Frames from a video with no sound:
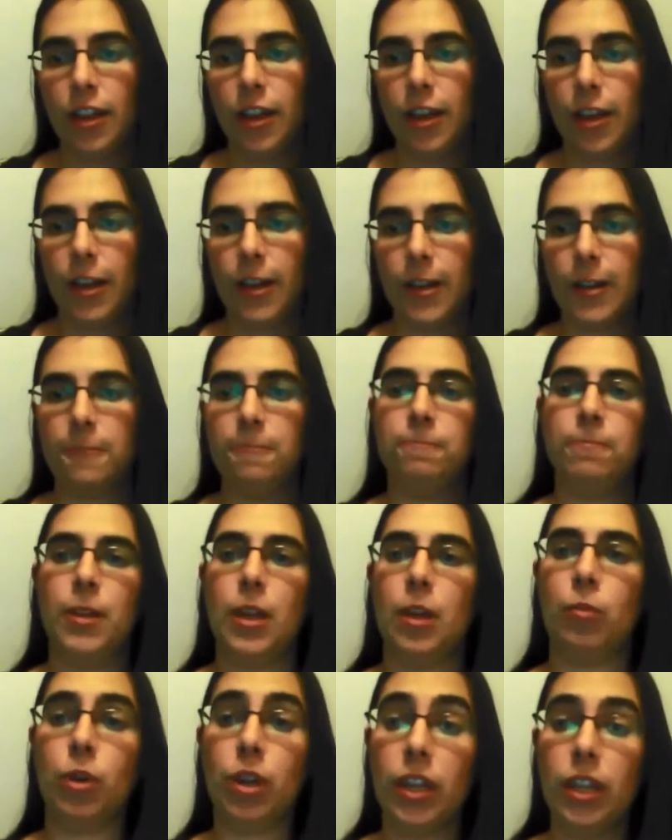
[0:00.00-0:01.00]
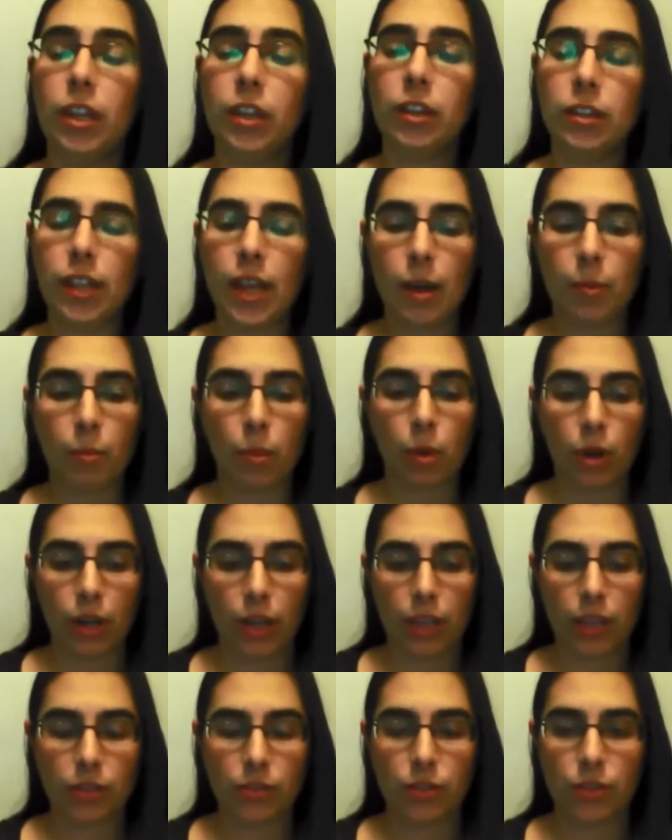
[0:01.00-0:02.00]
And we're getting a lot more
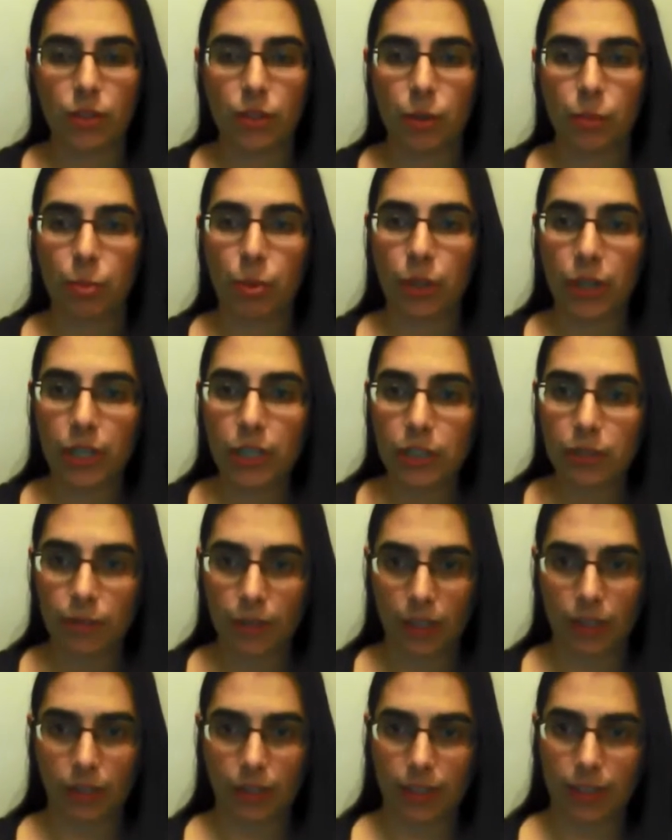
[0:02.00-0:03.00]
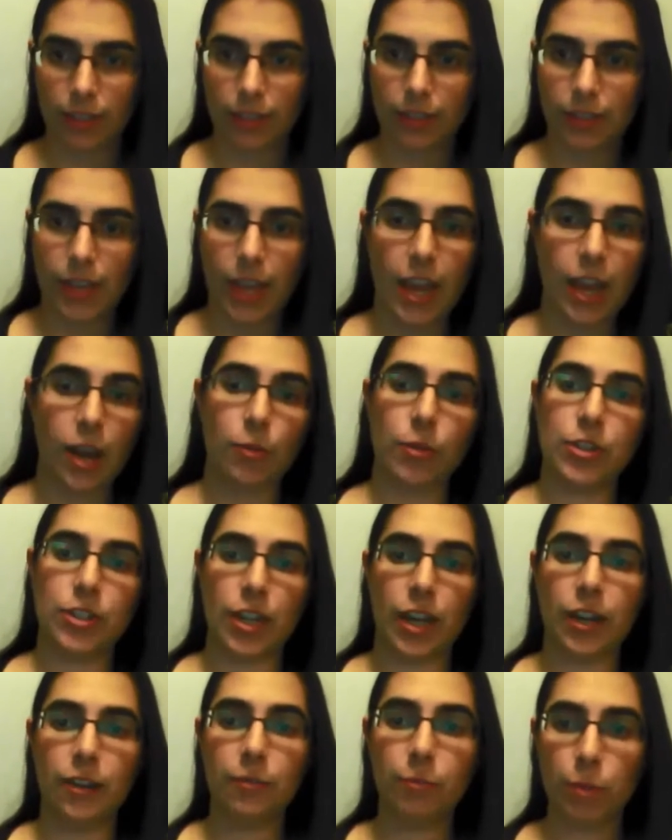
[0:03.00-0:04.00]
into predictive analytics now, which
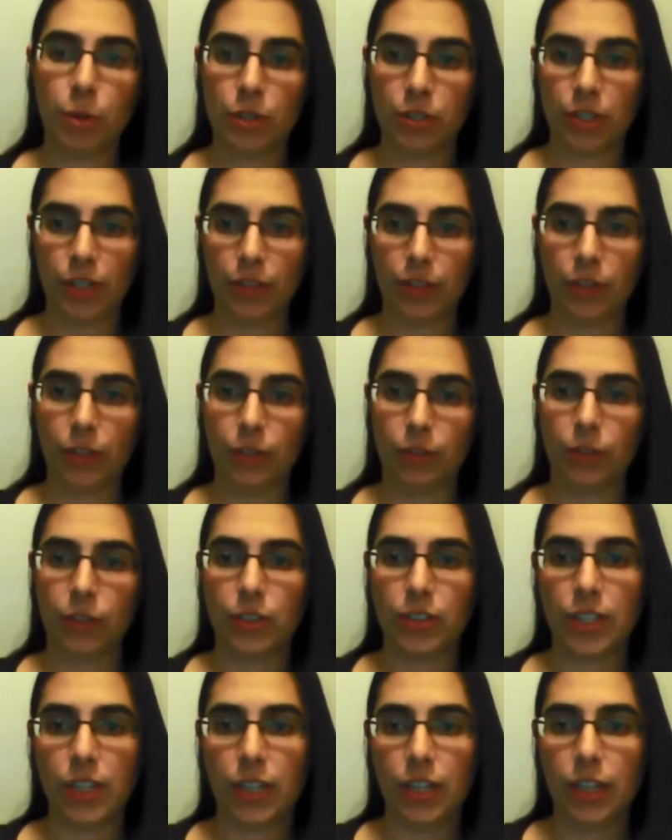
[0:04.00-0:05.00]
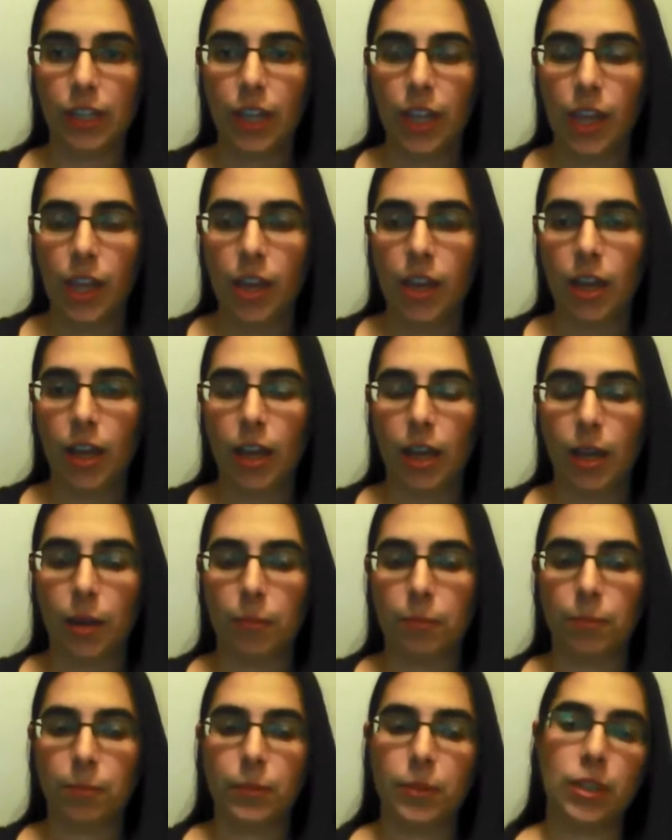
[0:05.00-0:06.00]
I've pushed at the university
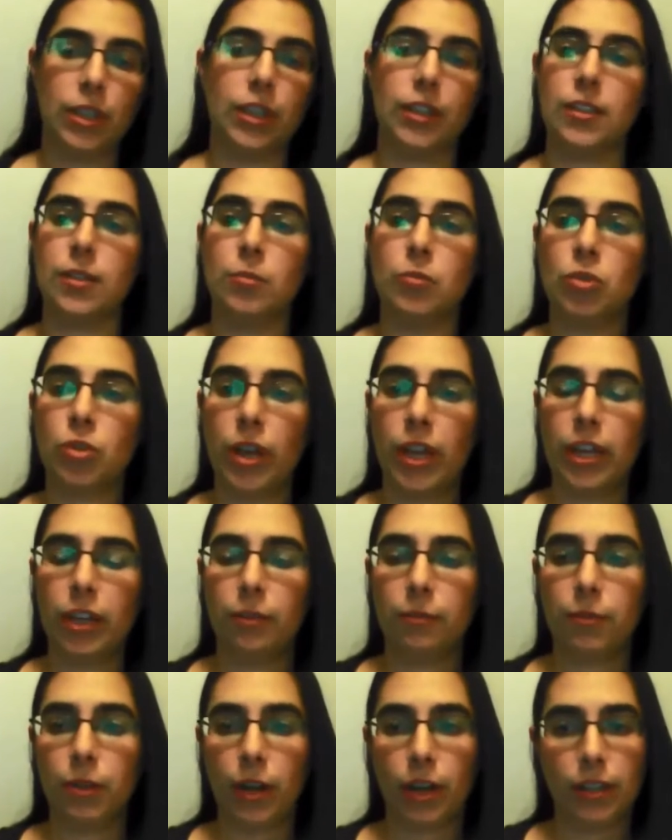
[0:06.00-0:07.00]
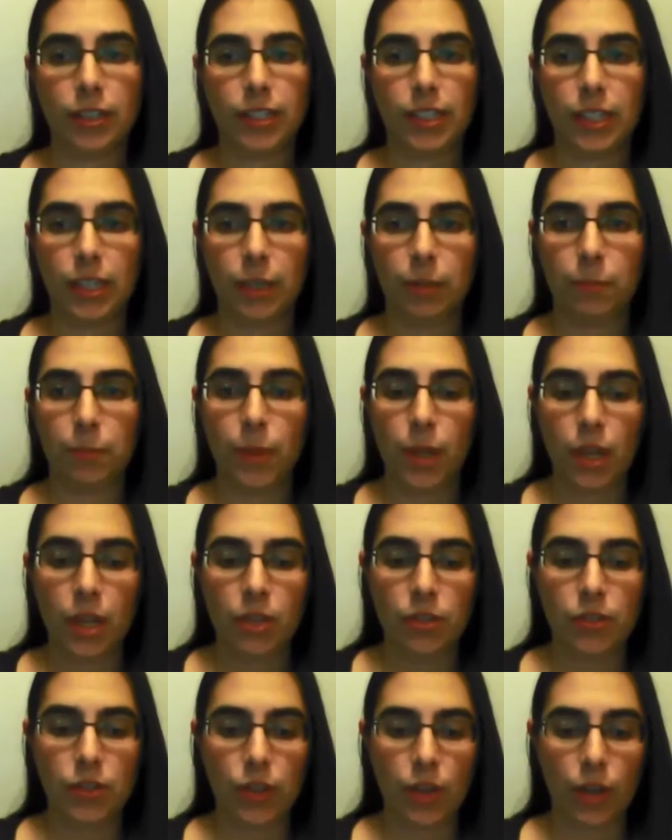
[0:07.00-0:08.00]
to get some training for our team.
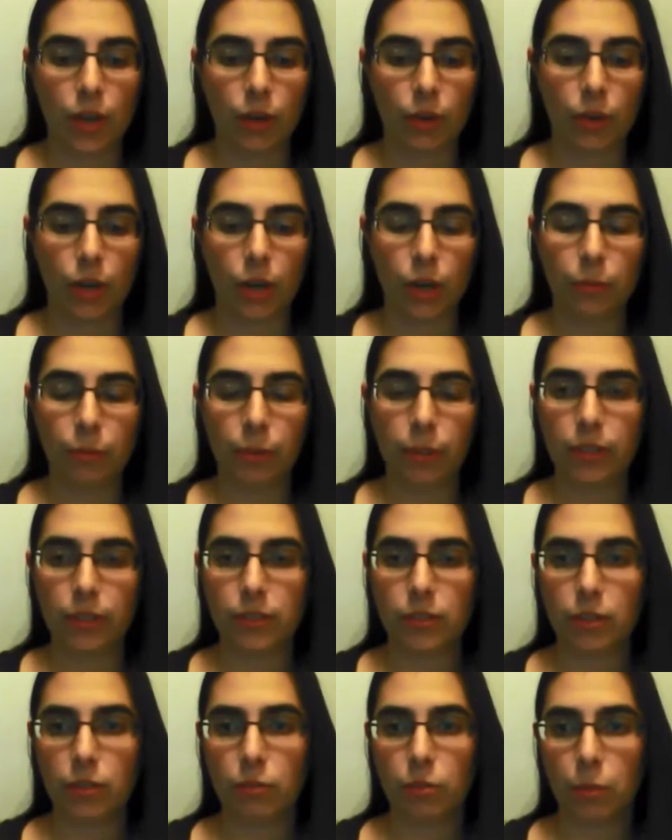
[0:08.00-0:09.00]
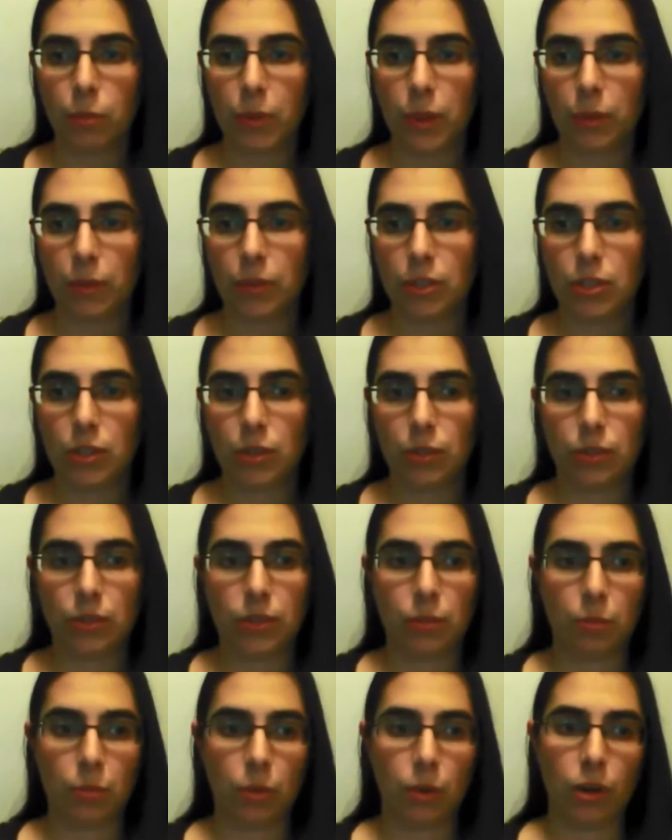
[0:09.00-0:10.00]
So hopefully soon we'll be able to do
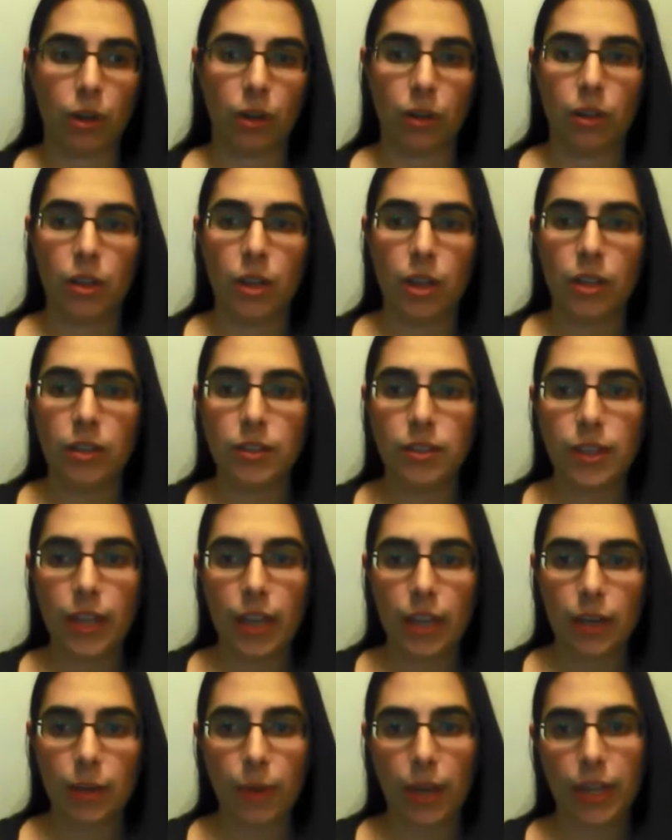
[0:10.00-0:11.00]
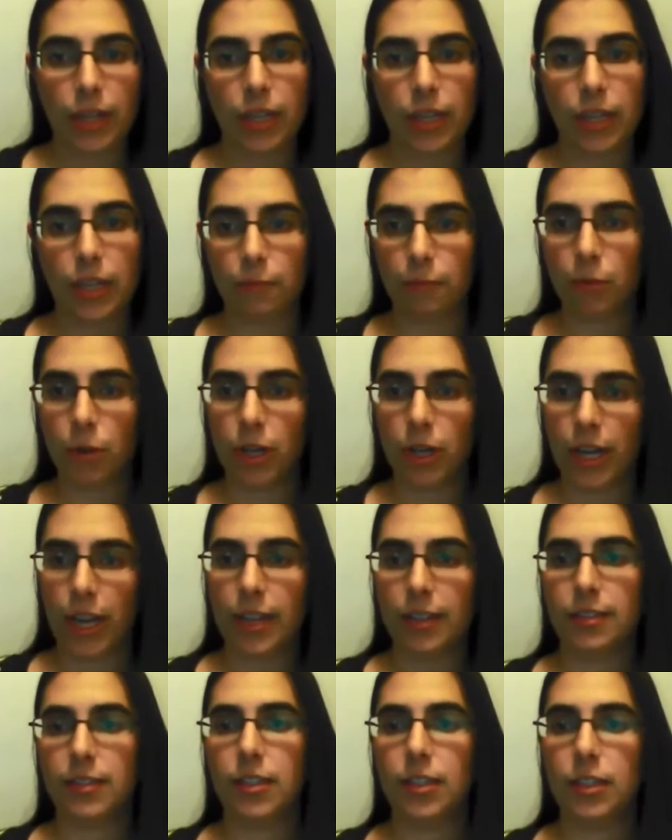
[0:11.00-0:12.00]
some more data mining and
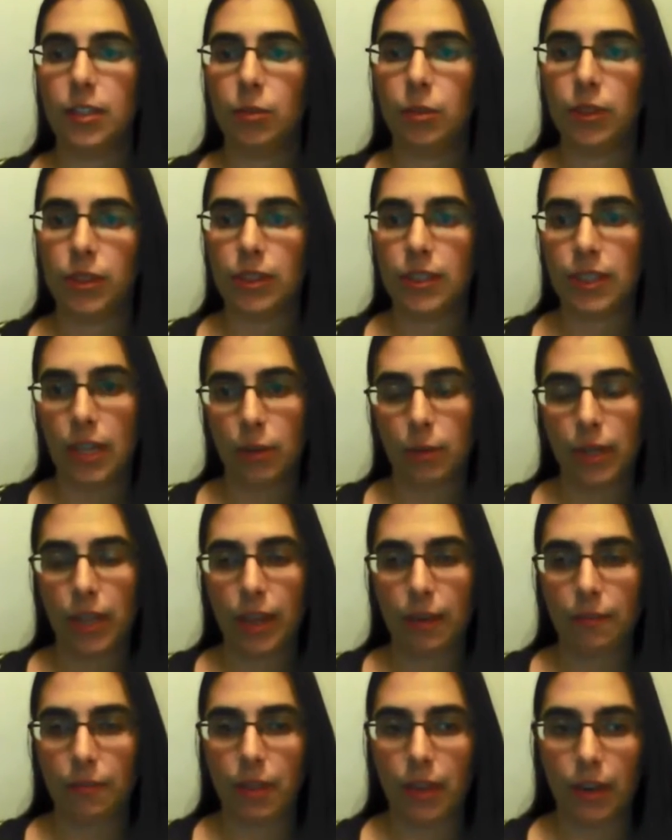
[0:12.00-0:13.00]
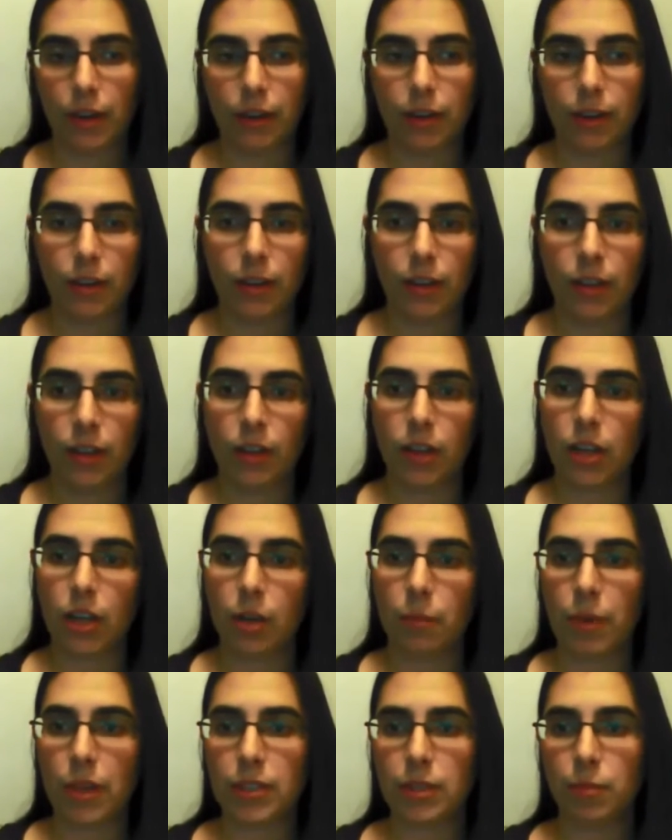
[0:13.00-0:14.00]
forecasting with the data we have there,
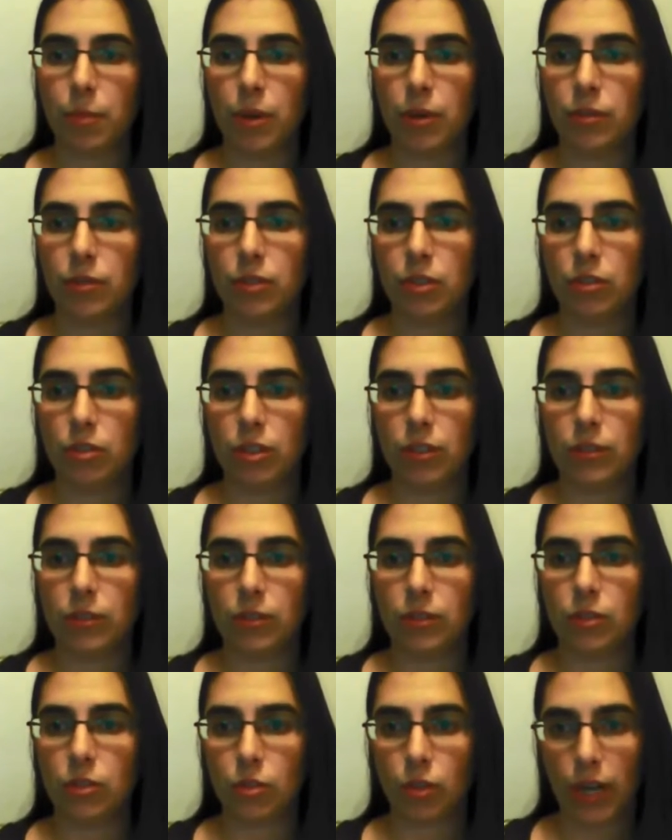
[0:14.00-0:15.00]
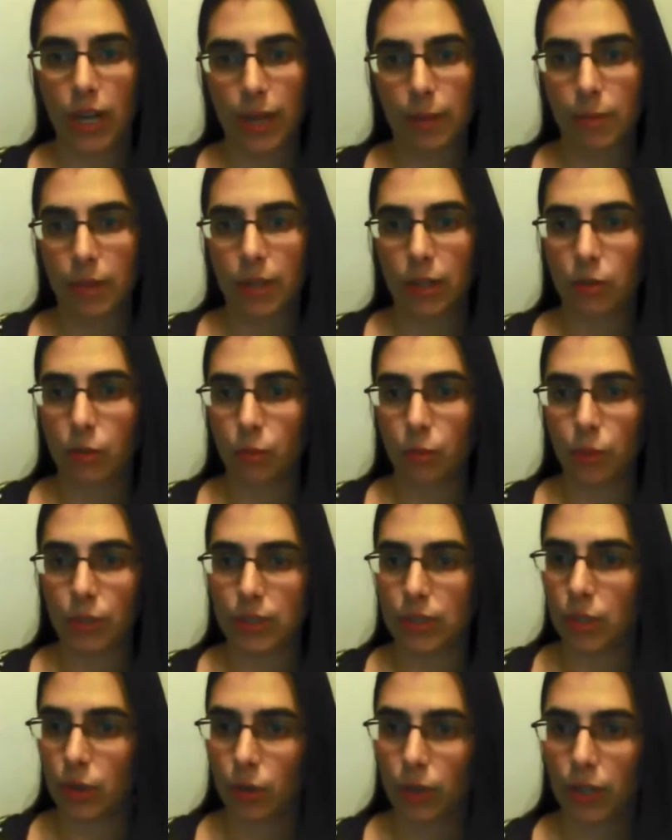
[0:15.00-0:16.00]
as opposed to just describing
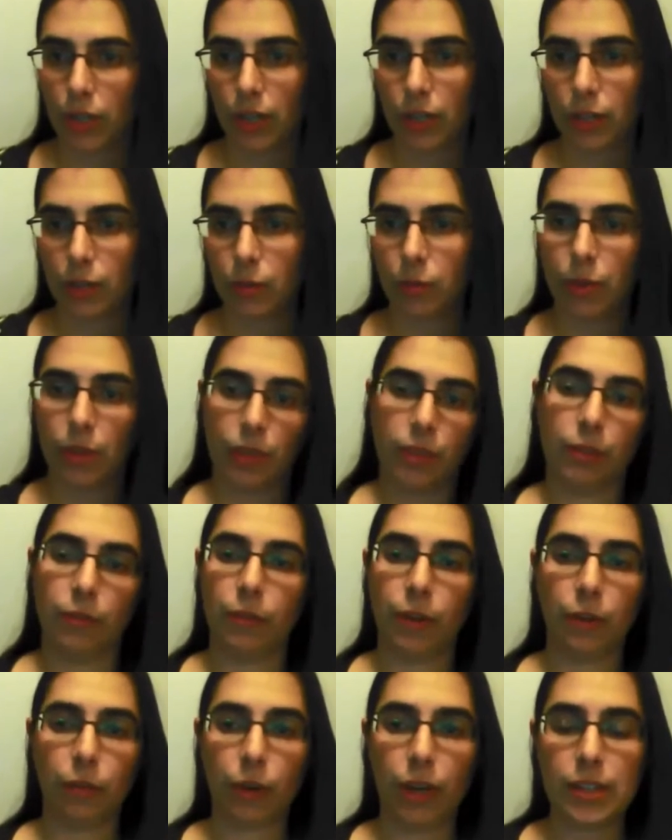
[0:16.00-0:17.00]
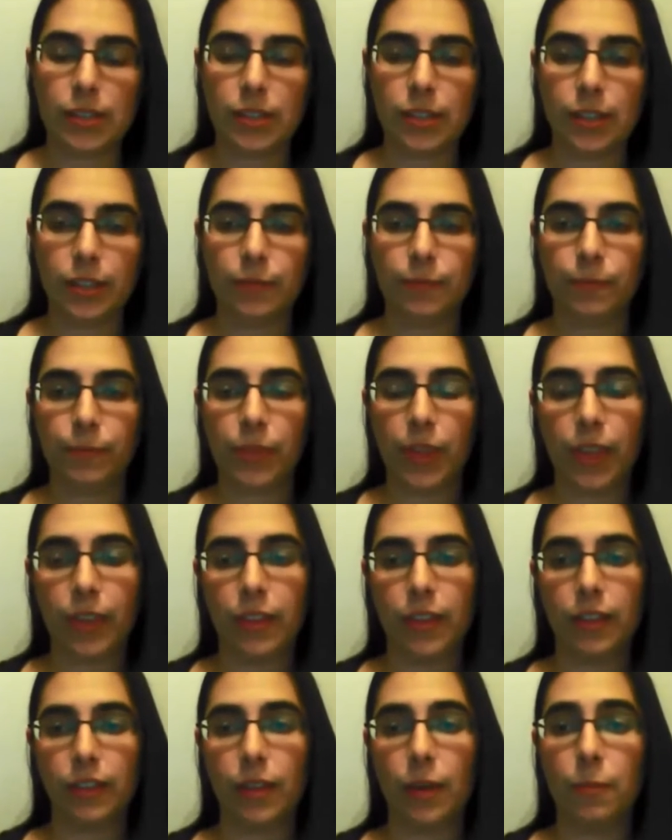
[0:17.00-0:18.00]
what's going on with the fundraising and
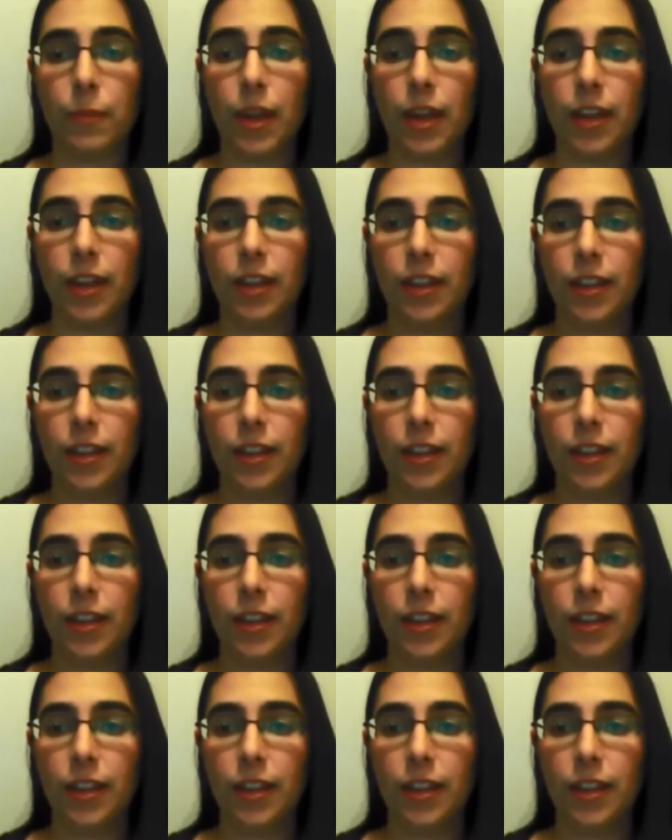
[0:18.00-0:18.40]
the alumni.